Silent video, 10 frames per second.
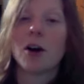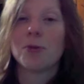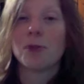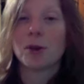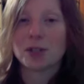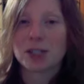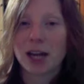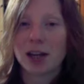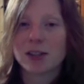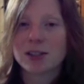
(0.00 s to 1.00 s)
of those
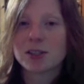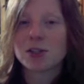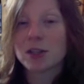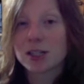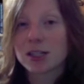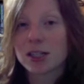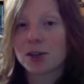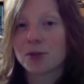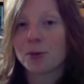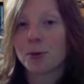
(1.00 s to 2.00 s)
channels to
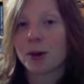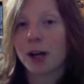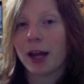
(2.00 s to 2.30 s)
consider for